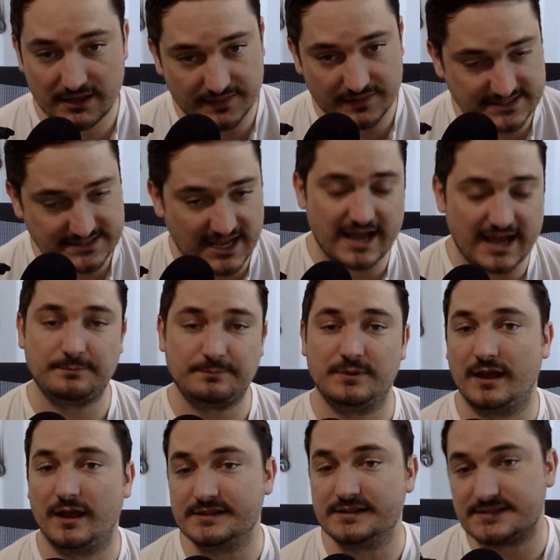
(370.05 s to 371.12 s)
the
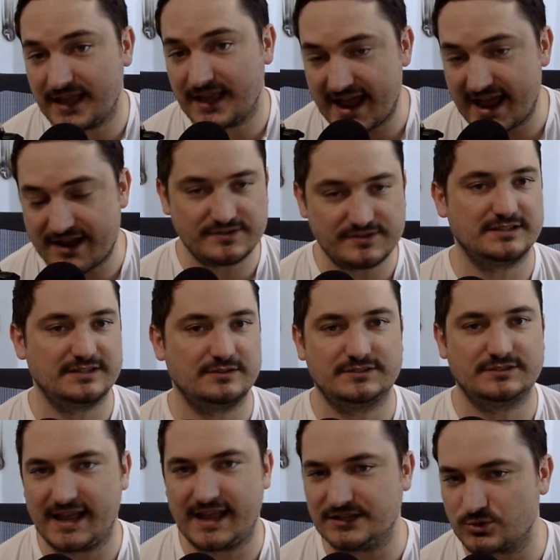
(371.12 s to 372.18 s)
timelines, every single
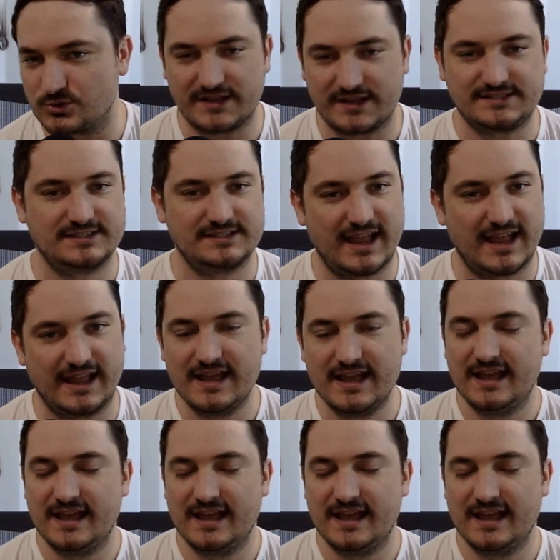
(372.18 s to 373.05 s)
day, twice a day.